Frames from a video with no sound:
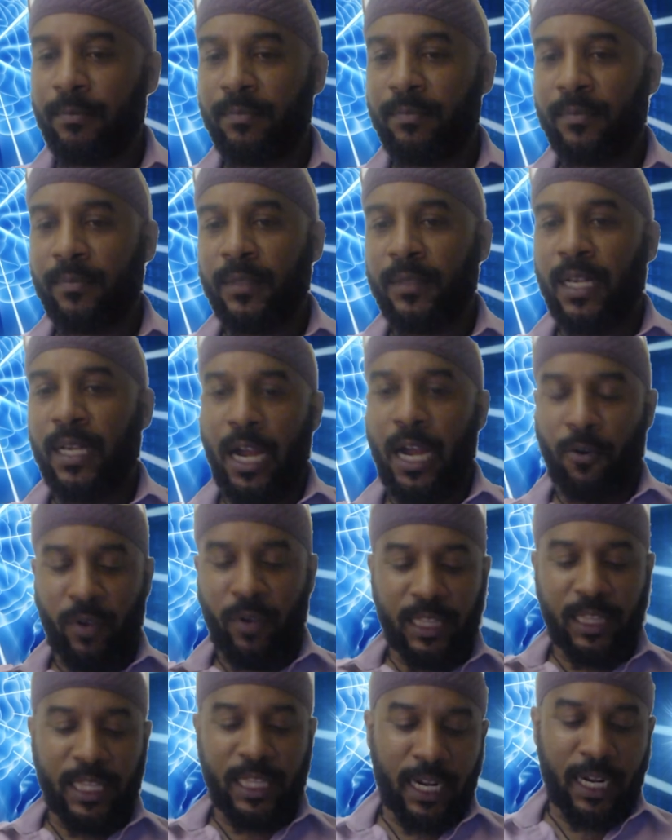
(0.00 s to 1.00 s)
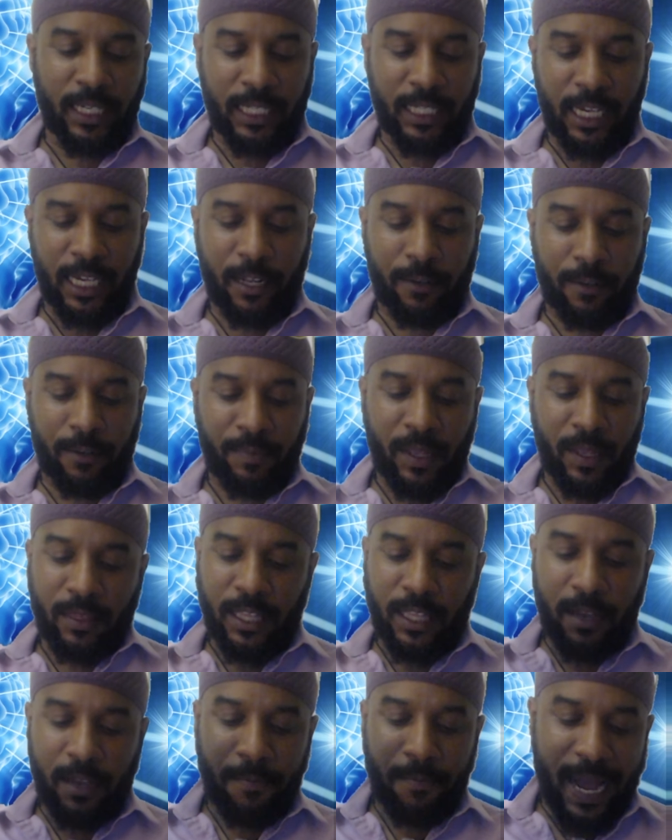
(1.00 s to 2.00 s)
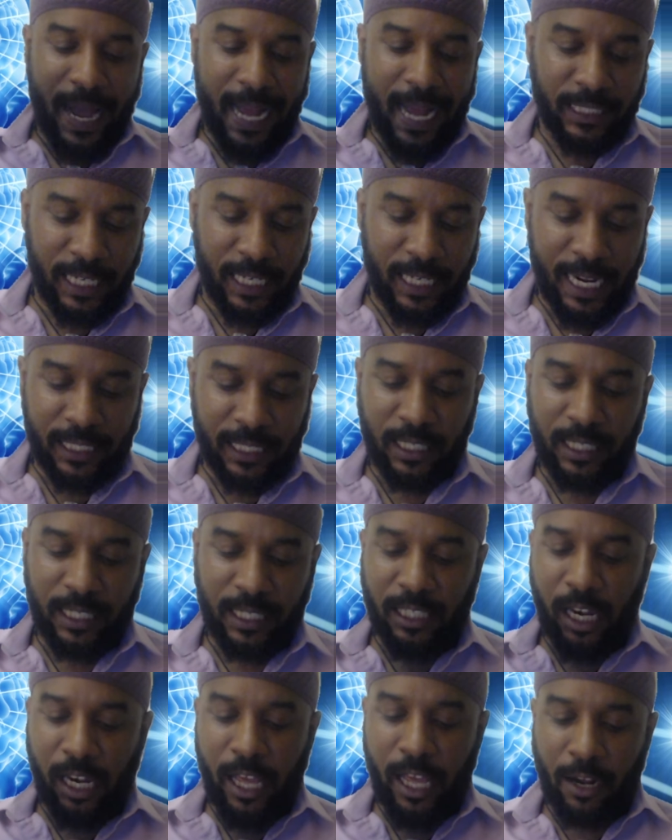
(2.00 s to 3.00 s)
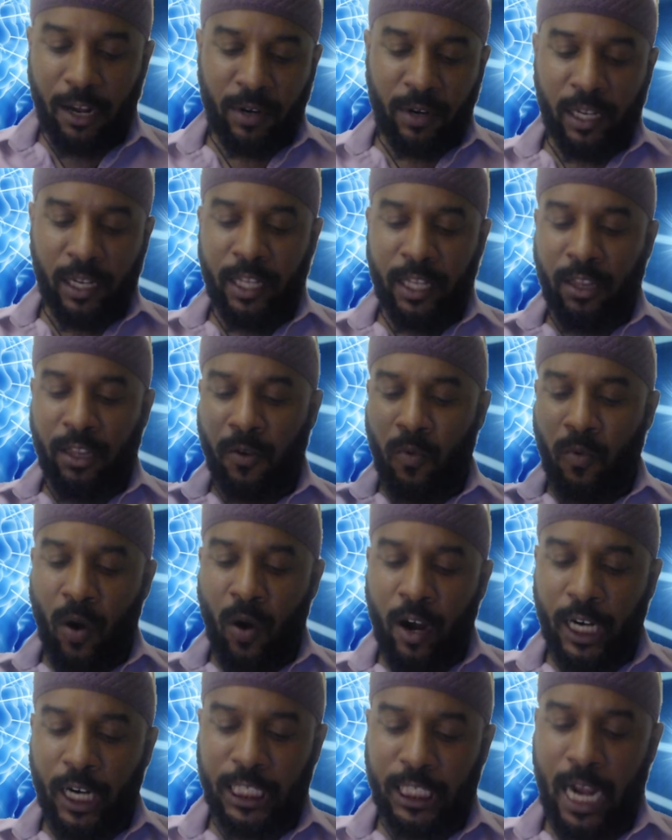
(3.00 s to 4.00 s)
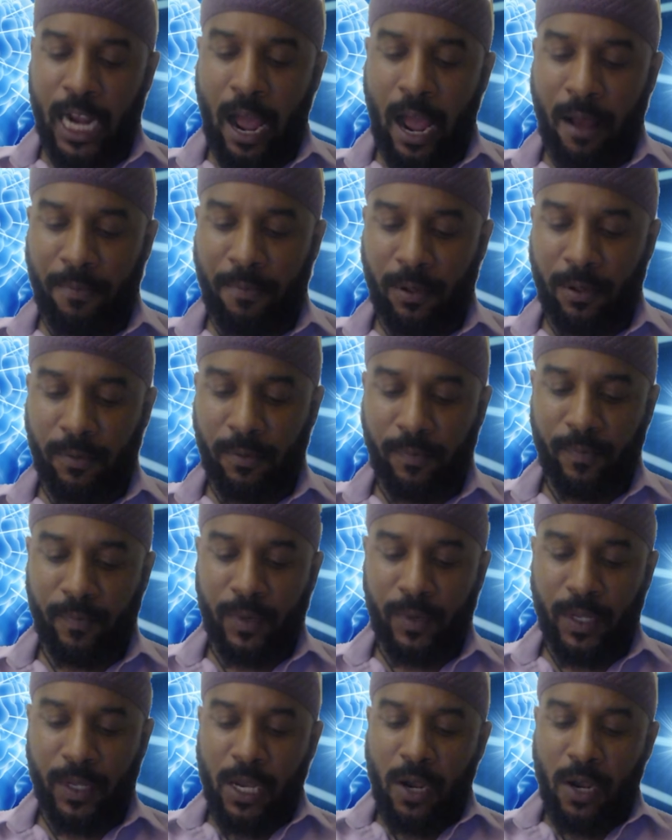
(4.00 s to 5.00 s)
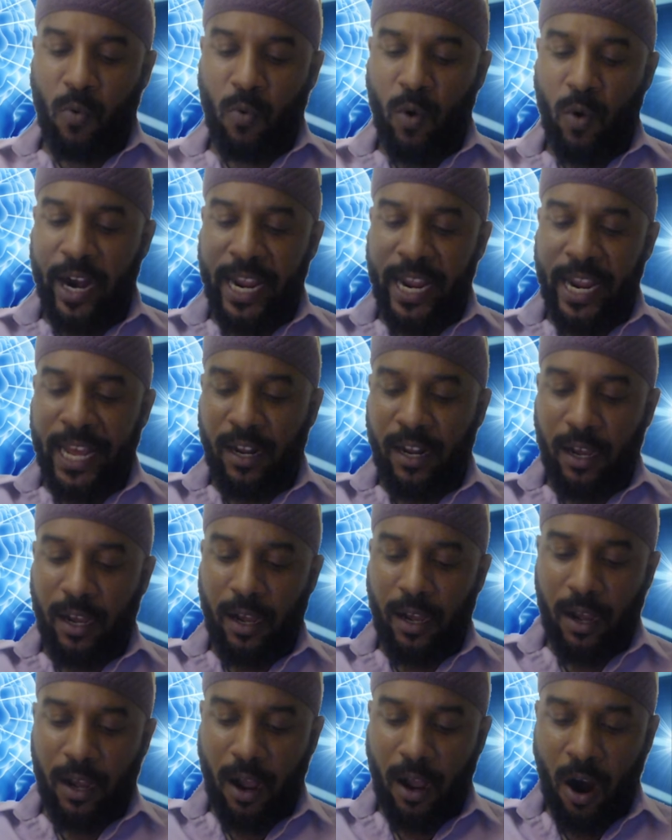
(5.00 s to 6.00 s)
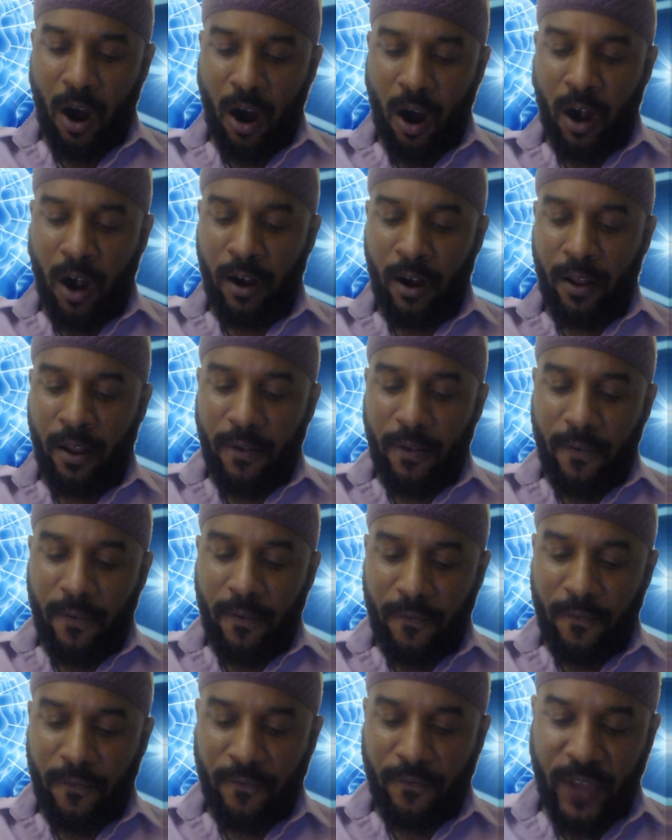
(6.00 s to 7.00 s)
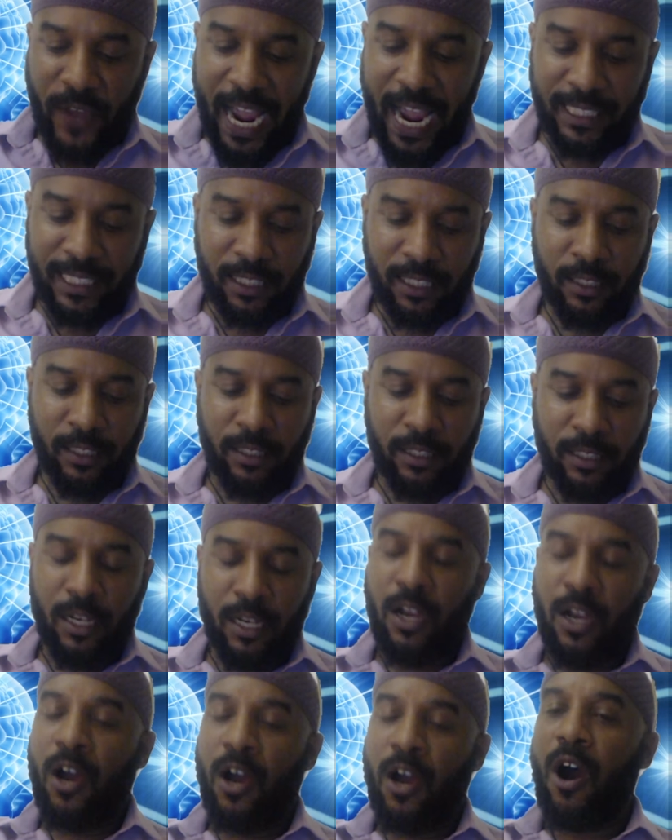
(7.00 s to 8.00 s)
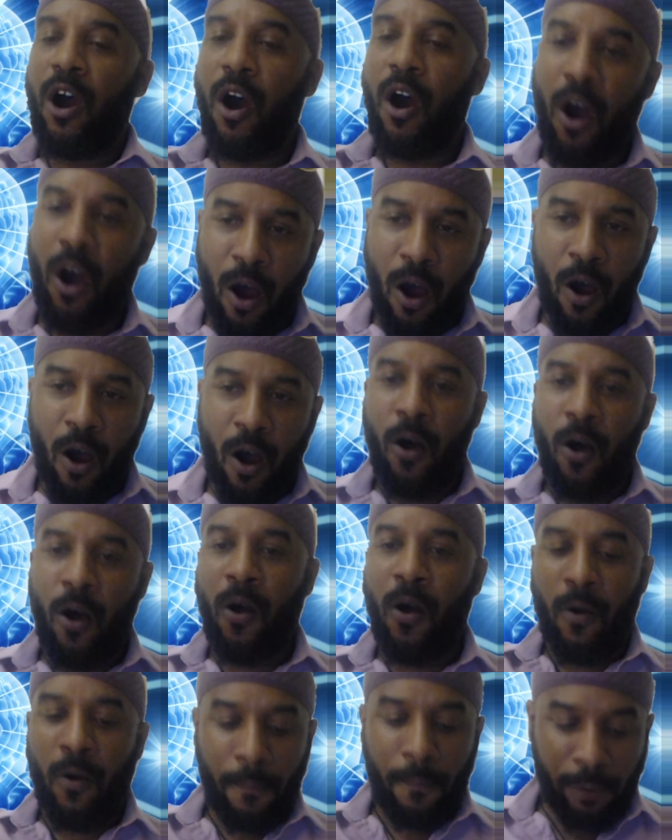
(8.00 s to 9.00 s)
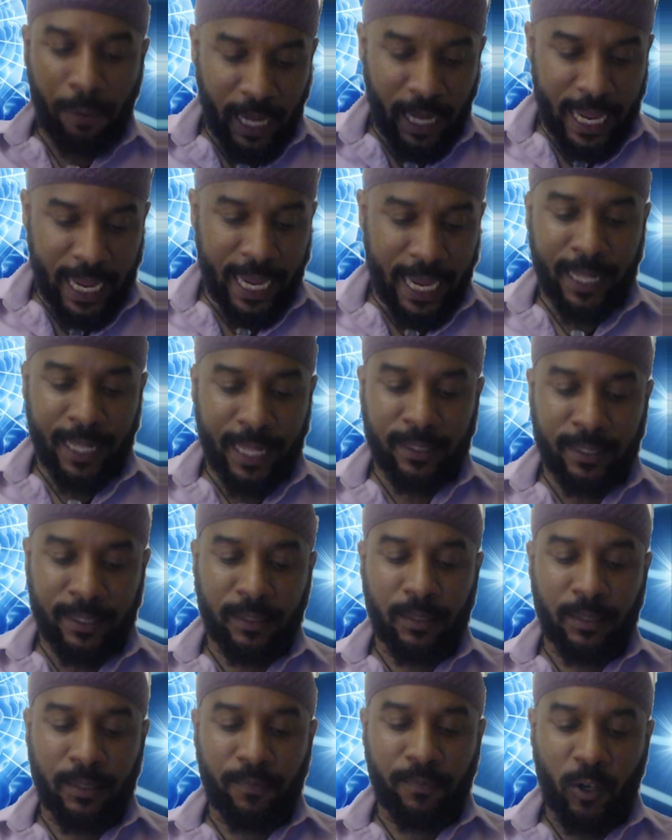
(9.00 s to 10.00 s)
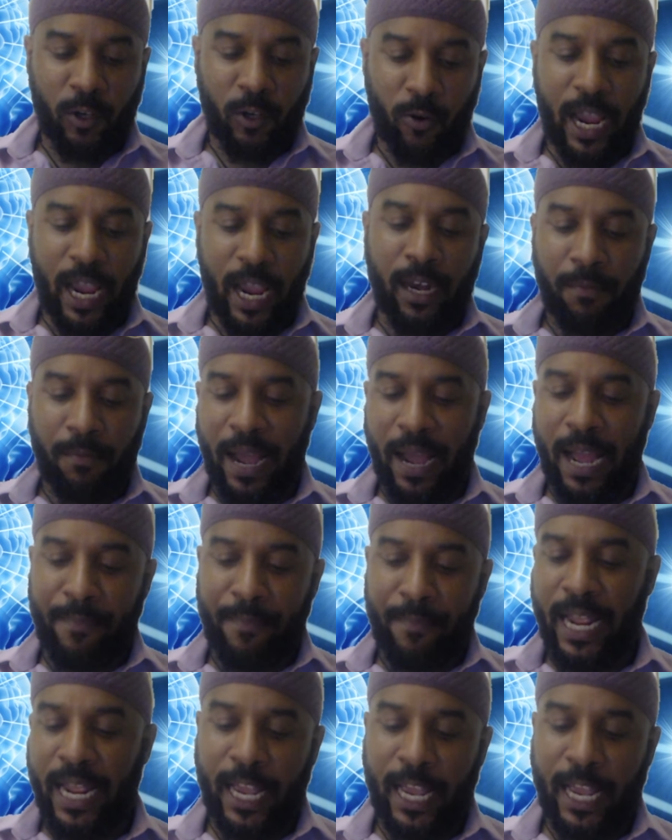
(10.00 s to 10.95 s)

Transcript: I'll read that again. The imagination is literally the workshop wherein are fashioned all plans created by man.